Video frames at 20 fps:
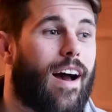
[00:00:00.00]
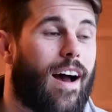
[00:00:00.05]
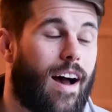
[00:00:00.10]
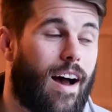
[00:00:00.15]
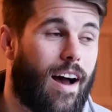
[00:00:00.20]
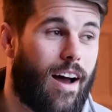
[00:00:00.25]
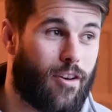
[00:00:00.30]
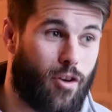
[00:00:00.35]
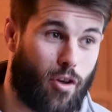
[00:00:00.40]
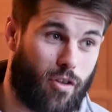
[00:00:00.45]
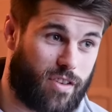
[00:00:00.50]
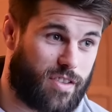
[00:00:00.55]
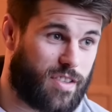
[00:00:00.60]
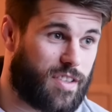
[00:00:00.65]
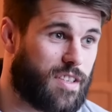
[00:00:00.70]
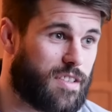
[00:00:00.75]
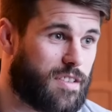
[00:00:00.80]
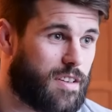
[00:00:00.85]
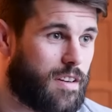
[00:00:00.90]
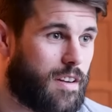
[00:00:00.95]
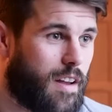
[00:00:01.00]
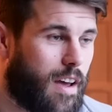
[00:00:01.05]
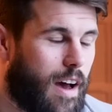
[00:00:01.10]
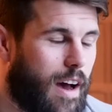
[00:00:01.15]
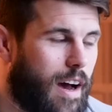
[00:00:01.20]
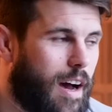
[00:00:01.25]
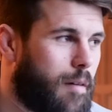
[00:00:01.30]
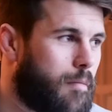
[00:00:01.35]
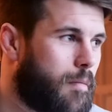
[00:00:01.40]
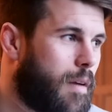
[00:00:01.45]
Not this season.
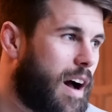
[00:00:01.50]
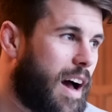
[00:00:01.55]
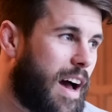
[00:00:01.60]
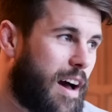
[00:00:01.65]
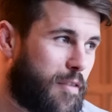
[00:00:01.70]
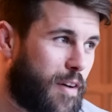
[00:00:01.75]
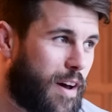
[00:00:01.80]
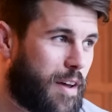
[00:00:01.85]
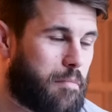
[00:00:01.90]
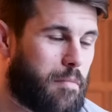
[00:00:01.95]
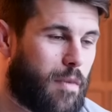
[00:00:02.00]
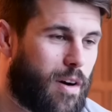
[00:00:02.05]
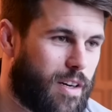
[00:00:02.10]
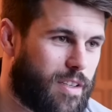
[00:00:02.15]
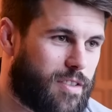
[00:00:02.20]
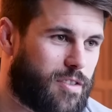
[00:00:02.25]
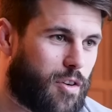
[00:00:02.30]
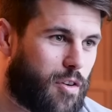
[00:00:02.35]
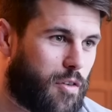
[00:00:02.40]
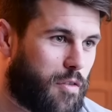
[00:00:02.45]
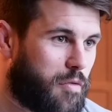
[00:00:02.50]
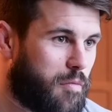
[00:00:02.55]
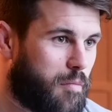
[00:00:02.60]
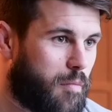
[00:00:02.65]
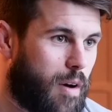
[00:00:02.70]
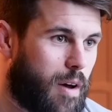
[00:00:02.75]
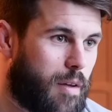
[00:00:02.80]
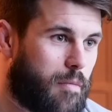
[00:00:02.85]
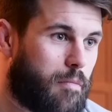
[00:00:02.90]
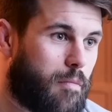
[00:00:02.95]
I have had my
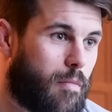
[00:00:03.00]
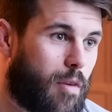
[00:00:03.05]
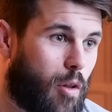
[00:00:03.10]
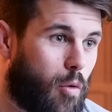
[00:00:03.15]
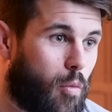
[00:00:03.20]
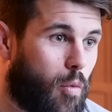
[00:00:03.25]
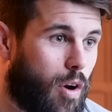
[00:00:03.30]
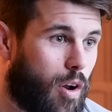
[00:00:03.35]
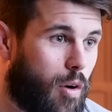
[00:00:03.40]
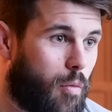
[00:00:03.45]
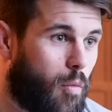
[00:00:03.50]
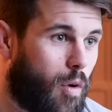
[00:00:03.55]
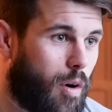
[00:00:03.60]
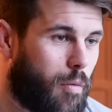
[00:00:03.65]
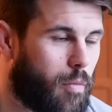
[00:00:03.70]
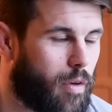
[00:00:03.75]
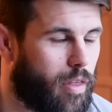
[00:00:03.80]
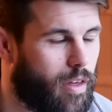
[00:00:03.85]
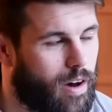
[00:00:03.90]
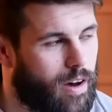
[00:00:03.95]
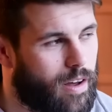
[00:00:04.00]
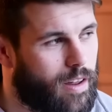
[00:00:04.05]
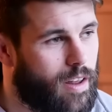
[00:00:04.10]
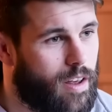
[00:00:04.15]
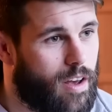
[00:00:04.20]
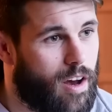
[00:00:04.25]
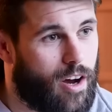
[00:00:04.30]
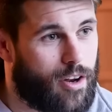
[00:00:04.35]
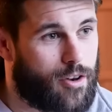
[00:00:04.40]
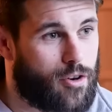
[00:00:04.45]
little one-on-one with our
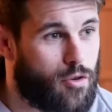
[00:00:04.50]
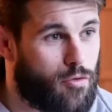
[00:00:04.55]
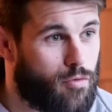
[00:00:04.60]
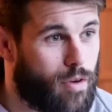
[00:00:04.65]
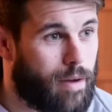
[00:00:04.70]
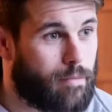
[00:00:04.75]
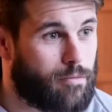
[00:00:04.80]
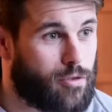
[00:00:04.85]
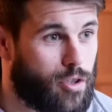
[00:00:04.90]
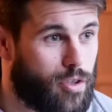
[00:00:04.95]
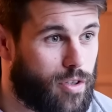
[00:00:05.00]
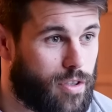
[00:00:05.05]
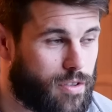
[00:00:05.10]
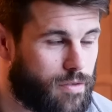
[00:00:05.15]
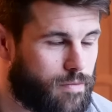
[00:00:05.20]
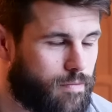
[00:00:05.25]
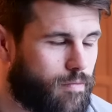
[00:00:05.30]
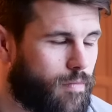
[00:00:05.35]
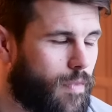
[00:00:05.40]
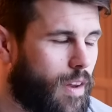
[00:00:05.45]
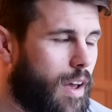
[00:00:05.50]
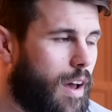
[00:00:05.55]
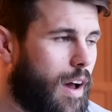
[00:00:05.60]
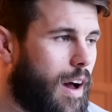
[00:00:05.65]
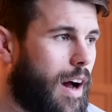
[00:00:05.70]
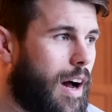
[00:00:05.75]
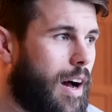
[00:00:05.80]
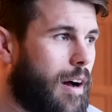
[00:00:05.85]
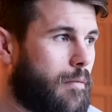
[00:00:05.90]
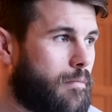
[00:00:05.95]
new rep, Julian.
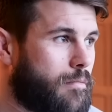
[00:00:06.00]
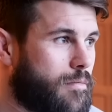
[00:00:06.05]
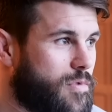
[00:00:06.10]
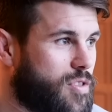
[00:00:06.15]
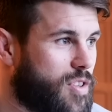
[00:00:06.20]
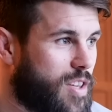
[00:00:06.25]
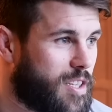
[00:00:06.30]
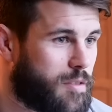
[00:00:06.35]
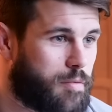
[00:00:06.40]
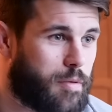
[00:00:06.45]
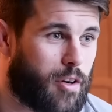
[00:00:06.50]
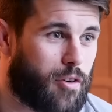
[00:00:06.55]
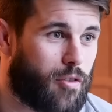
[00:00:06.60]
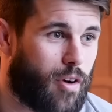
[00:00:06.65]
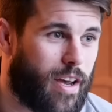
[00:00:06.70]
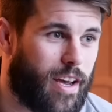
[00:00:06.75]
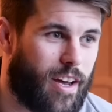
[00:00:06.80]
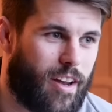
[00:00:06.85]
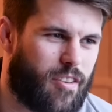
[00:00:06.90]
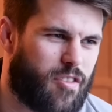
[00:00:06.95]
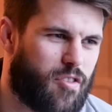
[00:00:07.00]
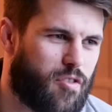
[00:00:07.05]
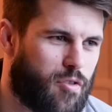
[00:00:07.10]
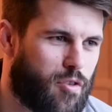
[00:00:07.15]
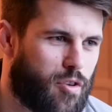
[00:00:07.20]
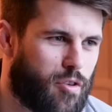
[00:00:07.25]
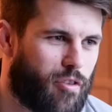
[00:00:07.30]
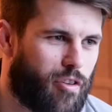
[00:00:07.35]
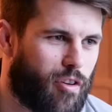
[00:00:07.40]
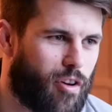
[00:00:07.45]
So that's been great. And
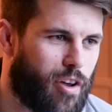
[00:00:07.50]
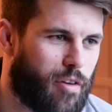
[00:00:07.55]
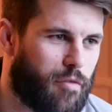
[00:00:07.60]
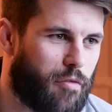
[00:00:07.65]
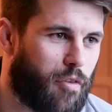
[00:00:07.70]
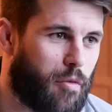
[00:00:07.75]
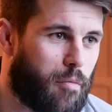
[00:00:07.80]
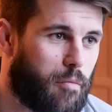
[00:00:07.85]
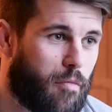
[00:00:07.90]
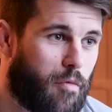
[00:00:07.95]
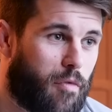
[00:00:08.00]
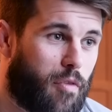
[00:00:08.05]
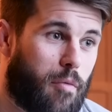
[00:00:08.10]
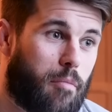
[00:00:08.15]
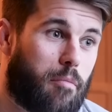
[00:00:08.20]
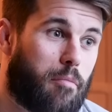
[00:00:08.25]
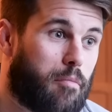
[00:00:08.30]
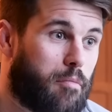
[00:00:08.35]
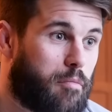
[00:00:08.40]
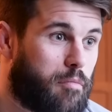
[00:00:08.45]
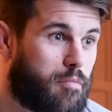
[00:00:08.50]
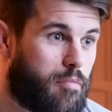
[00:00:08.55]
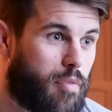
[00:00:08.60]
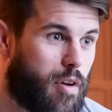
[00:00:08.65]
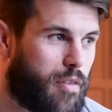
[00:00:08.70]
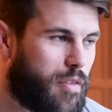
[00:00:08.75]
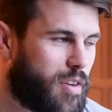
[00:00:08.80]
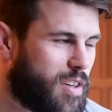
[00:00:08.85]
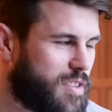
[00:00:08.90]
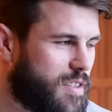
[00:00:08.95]
new Julian from
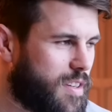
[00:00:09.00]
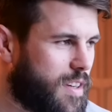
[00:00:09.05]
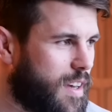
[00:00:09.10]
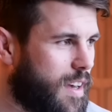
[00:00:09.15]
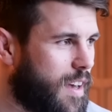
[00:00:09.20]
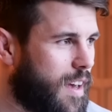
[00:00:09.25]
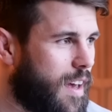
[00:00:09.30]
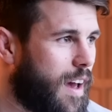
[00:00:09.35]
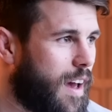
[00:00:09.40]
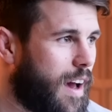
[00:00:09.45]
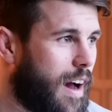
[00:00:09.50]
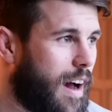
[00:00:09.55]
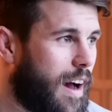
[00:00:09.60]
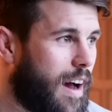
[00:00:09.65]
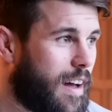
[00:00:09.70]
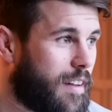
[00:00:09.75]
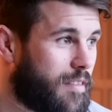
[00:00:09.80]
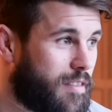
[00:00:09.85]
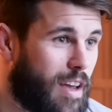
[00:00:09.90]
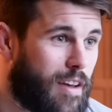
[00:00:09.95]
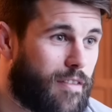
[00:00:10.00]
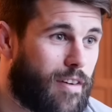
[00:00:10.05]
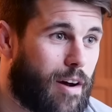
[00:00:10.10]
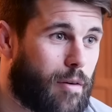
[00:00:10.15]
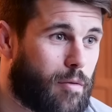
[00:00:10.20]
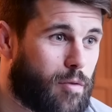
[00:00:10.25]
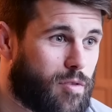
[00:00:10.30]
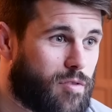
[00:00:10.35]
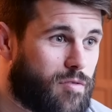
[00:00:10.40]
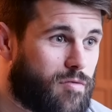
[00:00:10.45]
previous. Dave
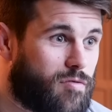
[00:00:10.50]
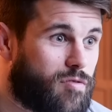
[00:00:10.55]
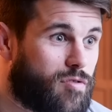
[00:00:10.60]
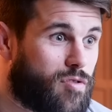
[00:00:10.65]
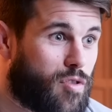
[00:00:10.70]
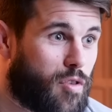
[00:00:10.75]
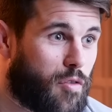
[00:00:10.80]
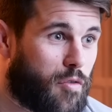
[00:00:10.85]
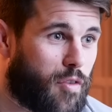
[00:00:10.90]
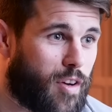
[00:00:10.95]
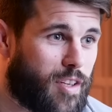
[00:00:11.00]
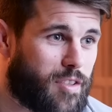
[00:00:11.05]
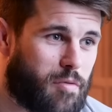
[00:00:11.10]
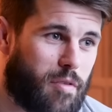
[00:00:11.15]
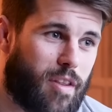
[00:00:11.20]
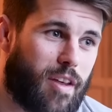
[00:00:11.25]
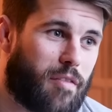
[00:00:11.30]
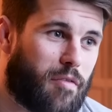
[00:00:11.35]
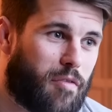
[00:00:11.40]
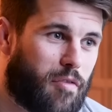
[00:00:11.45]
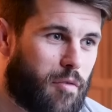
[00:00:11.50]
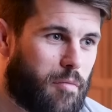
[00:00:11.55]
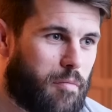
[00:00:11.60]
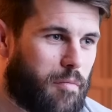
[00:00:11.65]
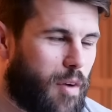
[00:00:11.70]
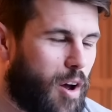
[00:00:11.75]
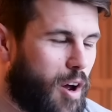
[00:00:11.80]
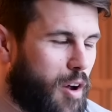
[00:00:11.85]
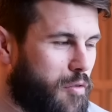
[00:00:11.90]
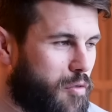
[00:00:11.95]
Atwood's good friends with him
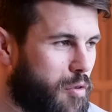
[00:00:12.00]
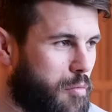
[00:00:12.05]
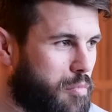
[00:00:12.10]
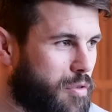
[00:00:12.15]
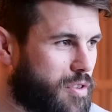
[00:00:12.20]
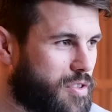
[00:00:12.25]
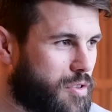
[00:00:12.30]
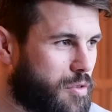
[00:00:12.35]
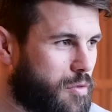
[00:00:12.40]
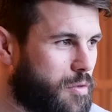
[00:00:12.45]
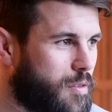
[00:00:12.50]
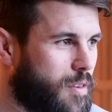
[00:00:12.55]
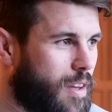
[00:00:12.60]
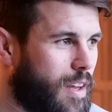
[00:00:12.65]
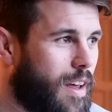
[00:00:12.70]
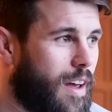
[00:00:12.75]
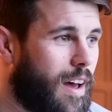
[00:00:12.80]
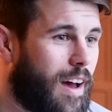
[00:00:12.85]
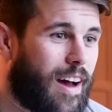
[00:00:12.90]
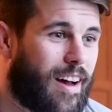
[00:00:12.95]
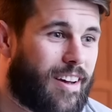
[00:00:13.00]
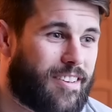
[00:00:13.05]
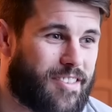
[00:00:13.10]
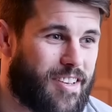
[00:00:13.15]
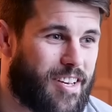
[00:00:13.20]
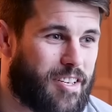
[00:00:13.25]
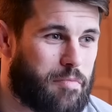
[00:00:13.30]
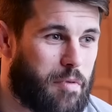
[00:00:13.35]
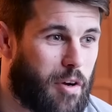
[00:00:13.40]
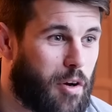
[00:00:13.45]
from over in Bristol. So
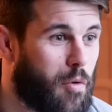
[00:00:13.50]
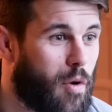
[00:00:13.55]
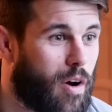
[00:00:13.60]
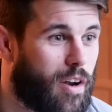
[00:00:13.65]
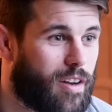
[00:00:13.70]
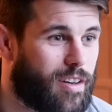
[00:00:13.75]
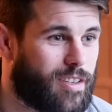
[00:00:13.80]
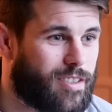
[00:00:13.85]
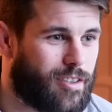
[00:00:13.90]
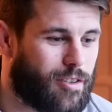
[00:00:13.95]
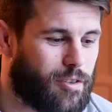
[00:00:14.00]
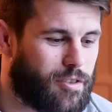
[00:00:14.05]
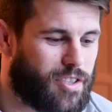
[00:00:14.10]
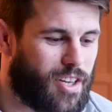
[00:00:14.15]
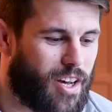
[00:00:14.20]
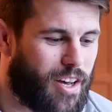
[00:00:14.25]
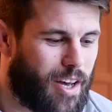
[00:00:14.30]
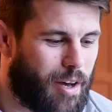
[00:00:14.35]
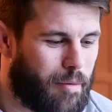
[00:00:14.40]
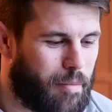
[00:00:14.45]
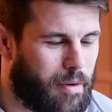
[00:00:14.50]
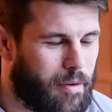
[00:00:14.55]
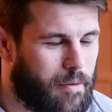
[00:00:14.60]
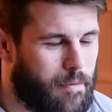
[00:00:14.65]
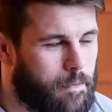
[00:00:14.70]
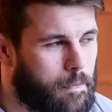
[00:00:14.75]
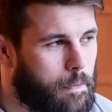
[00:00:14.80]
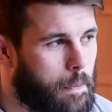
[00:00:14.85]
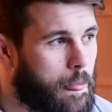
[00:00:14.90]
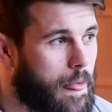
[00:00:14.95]
that's been quite a nice little tie-up.
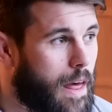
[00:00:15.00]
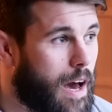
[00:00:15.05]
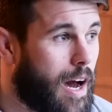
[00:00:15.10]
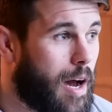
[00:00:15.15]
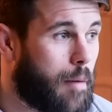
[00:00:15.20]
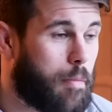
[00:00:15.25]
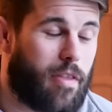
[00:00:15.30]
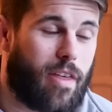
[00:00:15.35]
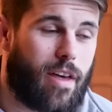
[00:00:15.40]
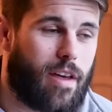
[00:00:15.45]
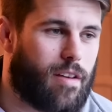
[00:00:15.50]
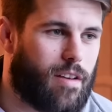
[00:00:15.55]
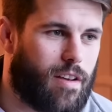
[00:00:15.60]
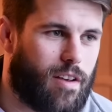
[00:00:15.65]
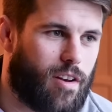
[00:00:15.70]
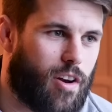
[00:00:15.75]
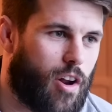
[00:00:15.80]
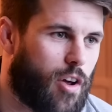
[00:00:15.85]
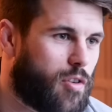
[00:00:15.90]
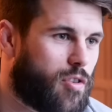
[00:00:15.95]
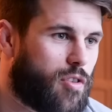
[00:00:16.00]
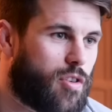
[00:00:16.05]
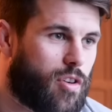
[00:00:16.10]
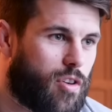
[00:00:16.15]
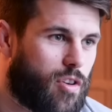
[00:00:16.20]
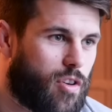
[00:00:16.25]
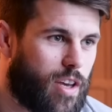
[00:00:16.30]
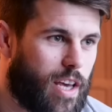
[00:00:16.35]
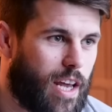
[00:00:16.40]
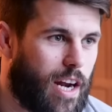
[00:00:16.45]
But they, you know, you
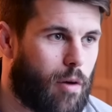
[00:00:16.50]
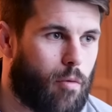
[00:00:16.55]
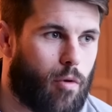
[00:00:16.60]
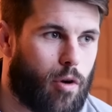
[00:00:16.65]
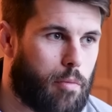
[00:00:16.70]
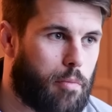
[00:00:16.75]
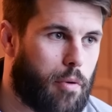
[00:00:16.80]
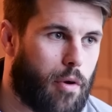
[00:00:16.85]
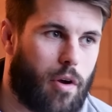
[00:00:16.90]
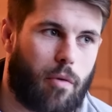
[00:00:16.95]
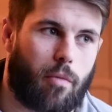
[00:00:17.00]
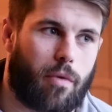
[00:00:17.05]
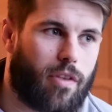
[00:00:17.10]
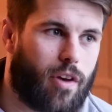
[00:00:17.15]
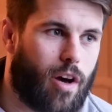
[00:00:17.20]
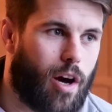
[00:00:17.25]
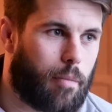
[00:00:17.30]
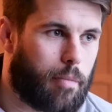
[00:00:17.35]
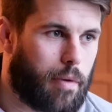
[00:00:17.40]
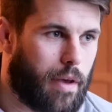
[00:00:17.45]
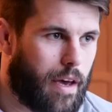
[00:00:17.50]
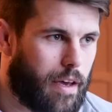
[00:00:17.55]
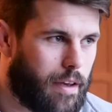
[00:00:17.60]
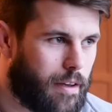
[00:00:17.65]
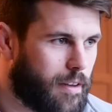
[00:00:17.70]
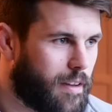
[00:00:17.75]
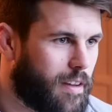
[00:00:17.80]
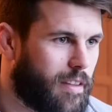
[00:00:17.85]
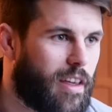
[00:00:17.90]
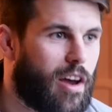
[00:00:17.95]
get out what you put in with the RPA.
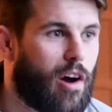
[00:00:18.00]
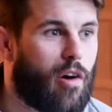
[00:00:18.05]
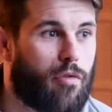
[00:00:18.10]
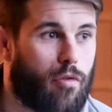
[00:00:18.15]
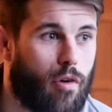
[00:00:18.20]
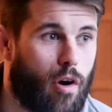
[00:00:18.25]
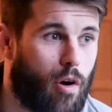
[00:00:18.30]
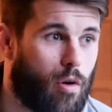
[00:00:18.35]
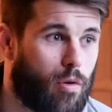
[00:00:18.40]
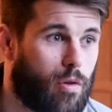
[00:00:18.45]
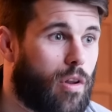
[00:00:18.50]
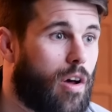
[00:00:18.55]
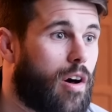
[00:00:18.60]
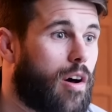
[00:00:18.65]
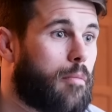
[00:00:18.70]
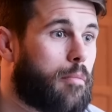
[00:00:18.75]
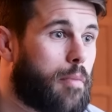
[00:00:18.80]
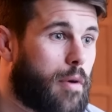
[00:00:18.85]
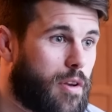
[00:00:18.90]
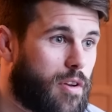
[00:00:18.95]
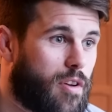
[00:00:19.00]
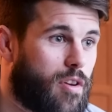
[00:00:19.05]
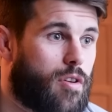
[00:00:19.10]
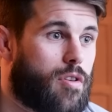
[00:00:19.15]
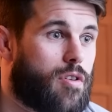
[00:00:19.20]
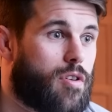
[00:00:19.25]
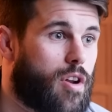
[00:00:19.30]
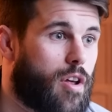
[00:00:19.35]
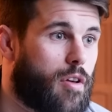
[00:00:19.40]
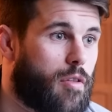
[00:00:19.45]
They offer a whole lot, but
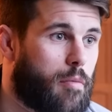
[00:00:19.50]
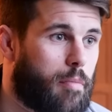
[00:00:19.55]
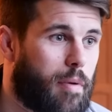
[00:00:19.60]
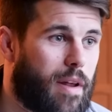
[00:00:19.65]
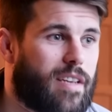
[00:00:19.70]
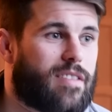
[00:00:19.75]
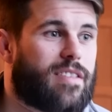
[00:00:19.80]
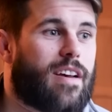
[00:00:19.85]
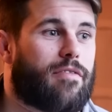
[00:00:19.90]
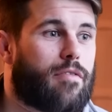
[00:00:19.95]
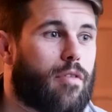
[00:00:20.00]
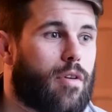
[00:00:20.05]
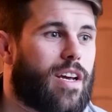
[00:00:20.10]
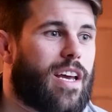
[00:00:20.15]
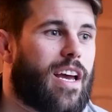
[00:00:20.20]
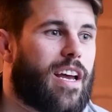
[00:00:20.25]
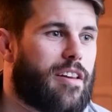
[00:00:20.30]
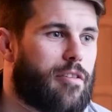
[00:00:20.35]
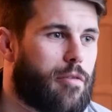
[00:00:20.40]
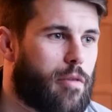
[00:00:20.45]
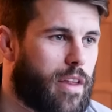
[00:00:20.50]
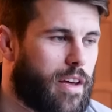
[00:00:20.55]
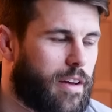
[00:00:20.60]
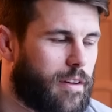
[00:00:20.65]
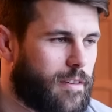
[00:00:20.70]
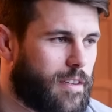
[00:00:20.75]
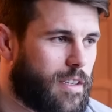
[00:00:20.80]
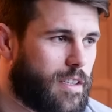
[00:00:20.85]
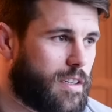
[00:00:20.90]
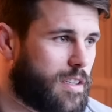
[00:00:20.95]
you know the players have to engage with
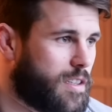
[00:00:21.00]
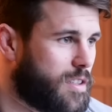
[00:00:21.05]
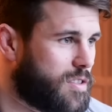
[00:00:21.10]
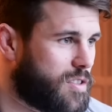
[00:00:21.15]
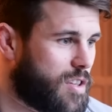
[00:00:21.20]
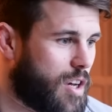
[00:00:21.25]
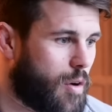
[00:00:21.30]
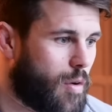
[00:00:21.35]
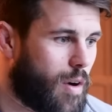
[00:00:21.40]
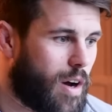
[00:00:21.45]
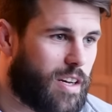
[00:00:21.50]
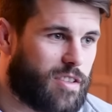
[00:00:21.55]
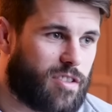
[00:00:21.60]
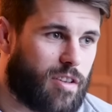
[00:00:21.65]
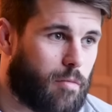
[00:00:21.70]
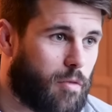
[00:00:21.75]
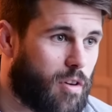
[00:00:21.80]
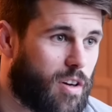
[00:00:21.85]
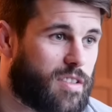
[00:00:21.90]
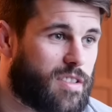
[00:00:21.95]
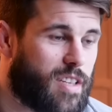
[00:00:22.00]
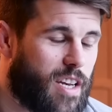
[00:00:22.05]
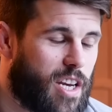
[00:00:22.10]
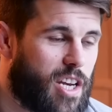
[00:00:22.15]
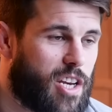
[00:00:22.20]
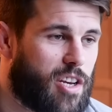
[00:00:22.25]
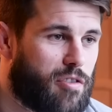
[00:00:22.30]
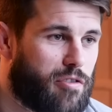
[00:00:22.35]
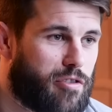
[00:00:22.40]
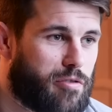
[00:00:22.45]
it. So some guys take
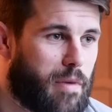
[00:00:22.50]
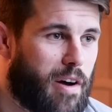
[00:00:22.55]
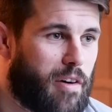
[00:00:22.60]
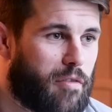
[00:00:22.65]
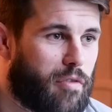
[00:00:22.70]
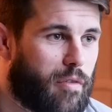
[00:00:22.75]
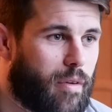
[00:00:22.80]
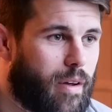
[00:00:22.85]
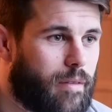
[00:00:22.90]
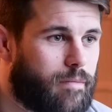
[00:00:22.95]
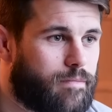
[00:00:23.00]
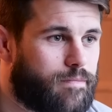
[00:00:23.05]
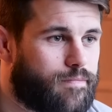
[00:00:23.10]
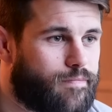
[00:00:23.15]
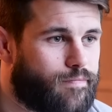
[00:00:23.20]
a huge amount from it.